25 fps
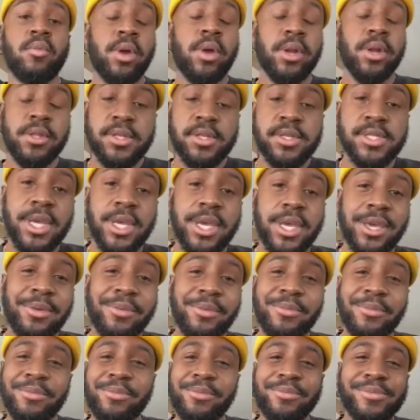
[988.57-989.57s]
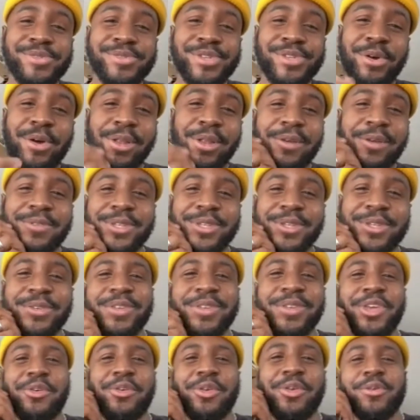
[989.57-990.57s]
one and the same. So I'd love to
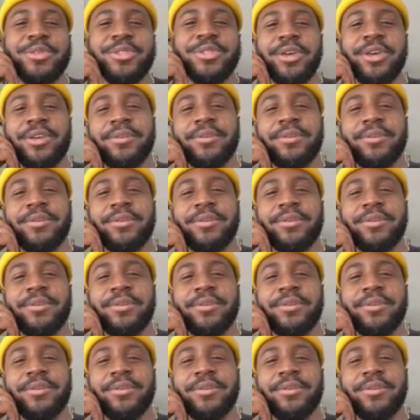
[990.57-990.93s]
hear your take.